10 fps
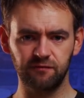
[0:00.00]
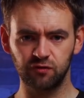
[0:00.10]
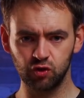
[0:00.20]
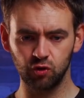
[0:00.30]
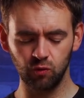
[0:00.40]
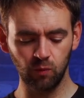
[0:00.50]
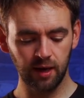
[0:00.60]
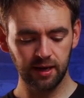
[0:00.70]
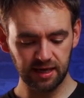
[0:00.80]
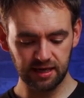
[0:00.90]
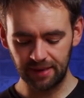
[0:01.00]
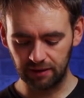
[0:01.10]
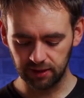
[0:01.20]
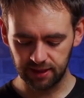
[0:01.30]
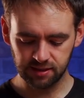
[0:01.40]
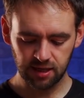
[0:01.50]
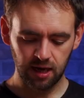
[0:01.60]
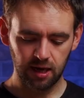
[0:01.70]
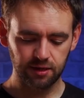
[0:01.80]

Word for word: f two E-mount lens